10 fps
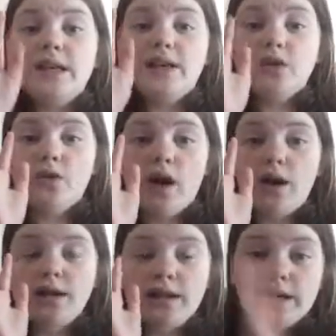he hit
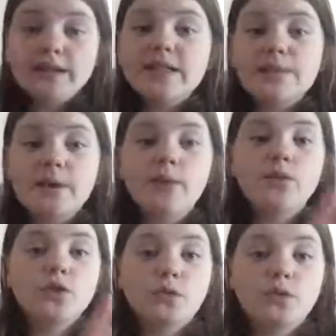the cement
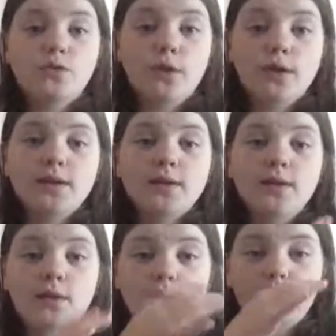with so much force,
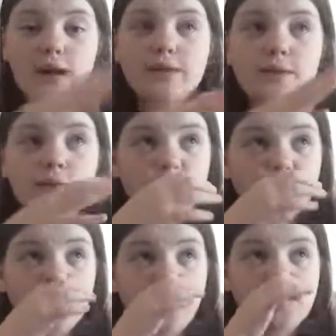or grass with so
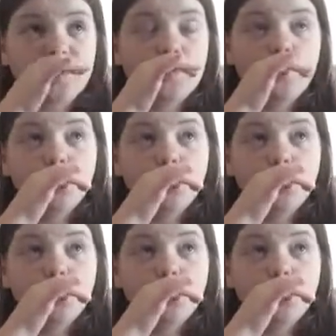much force,